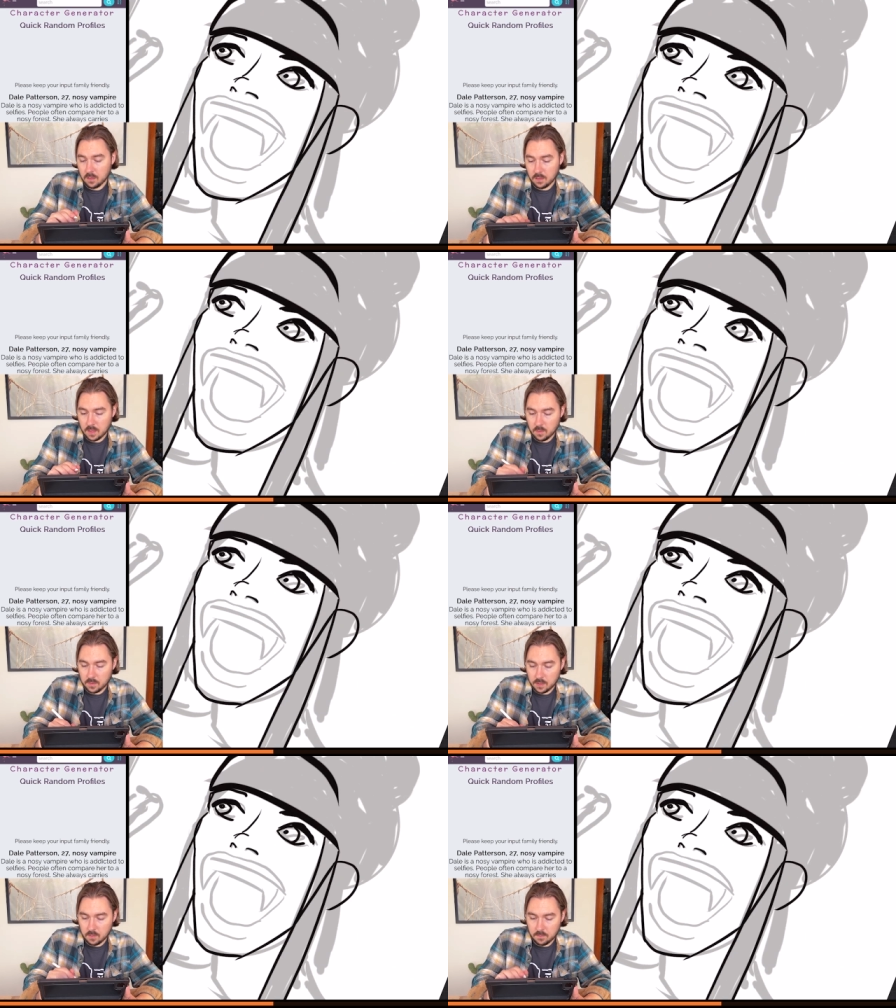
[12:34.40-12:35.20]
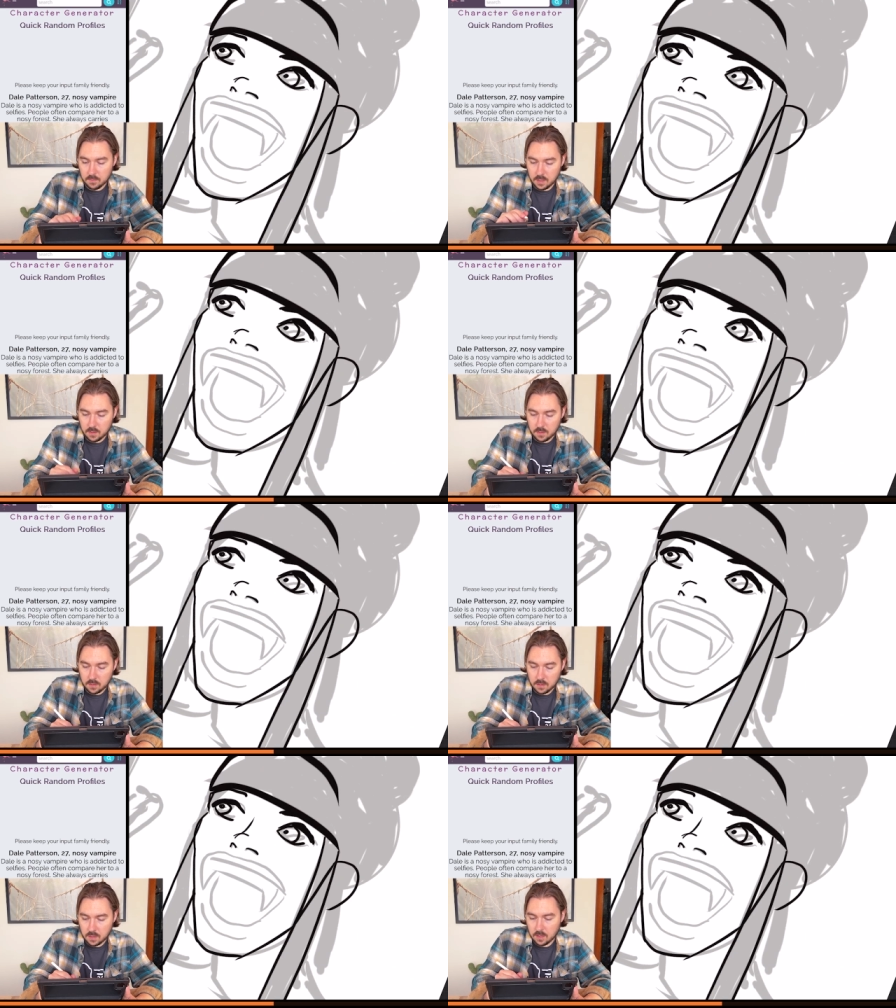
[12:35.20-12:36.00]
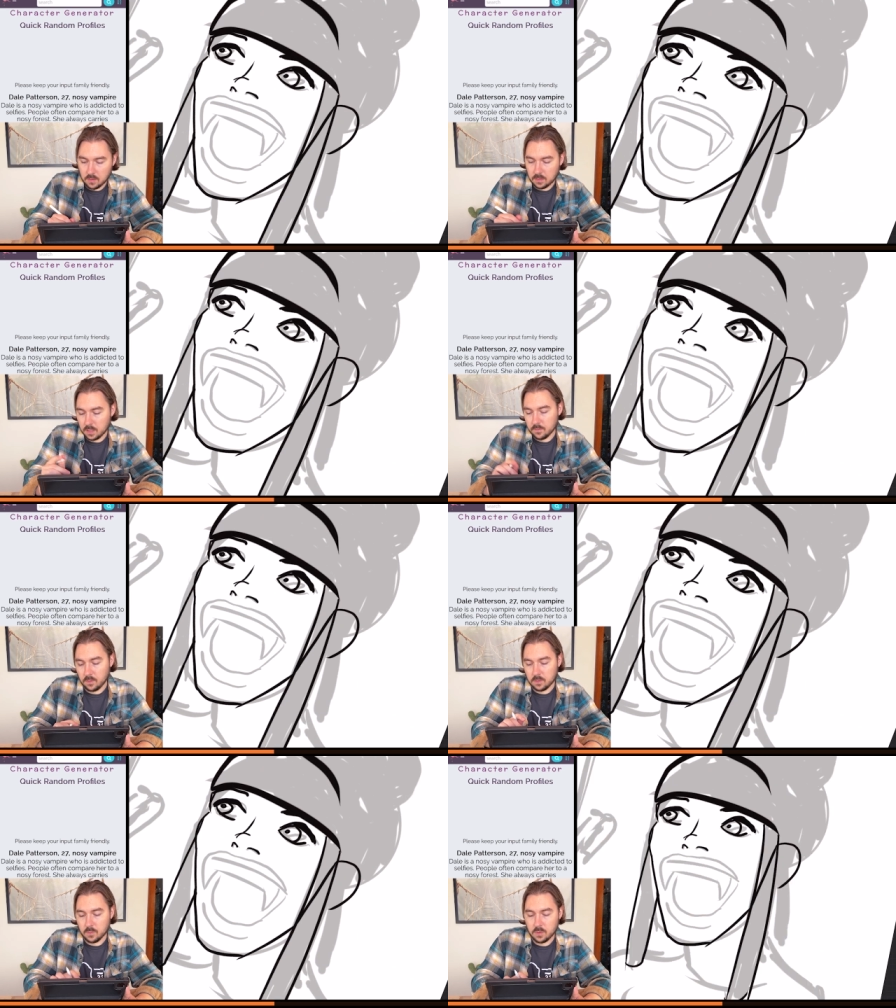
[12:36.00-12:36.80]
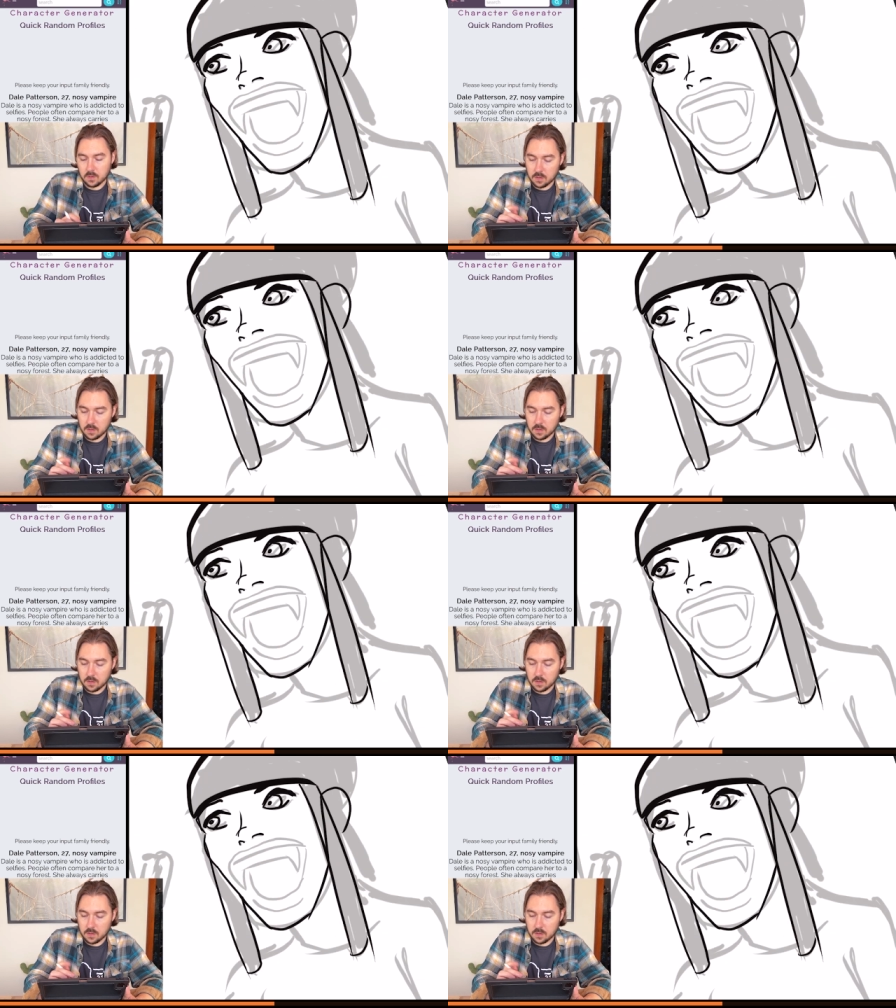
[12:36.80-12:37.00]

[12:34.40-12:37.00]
That would help make her not look like Voldemort.